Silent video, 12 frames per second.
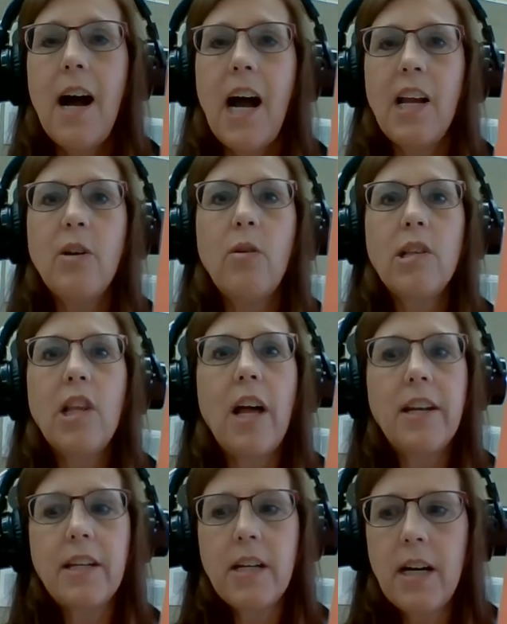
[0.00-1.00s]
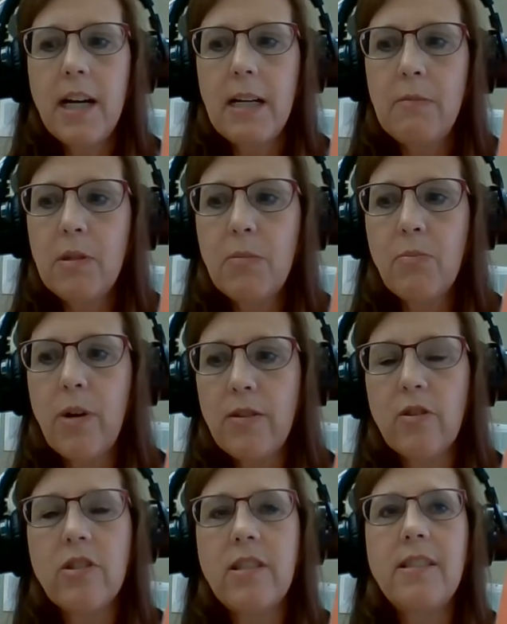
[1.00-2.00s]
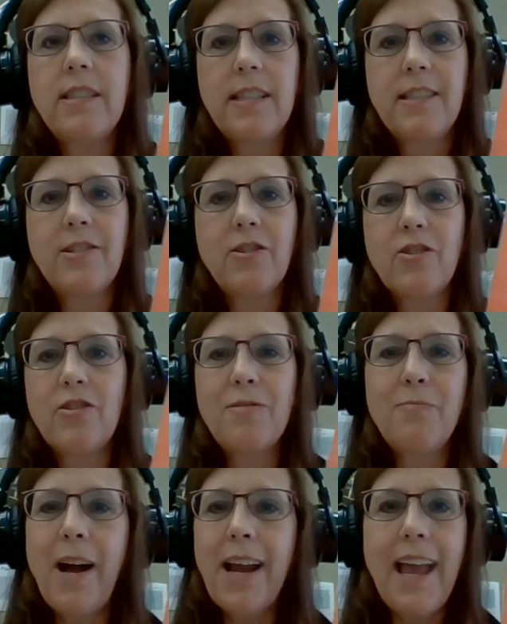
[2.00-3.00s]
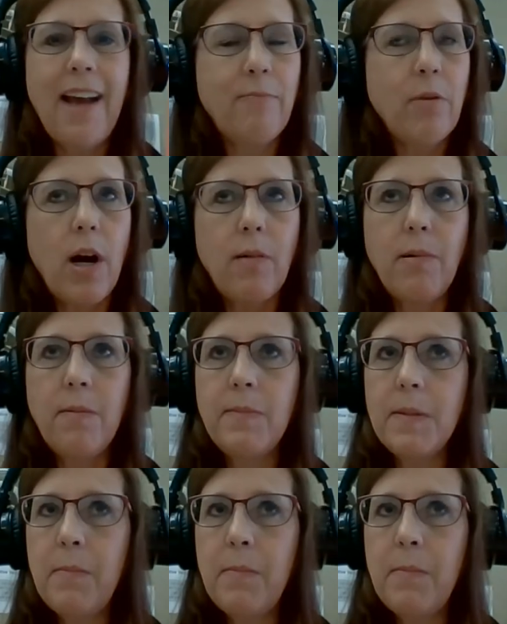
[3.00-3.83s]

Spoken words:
I know a lot of times brothers and sisters might have problems.